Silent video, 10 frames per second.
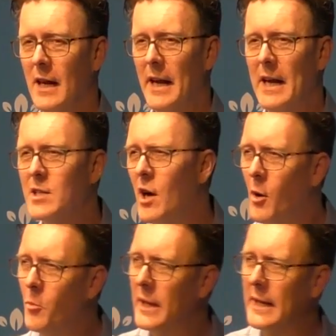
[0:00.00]
It is a
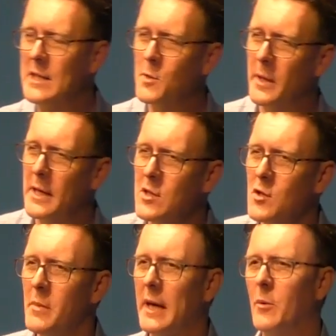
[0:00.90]
humbling experience
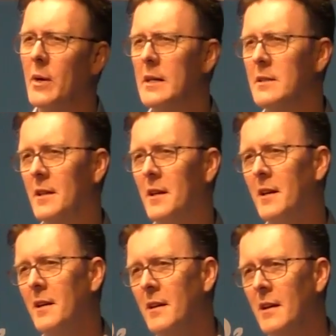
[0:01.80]
in many ways.
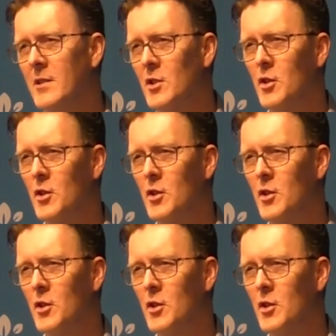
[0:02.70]
It's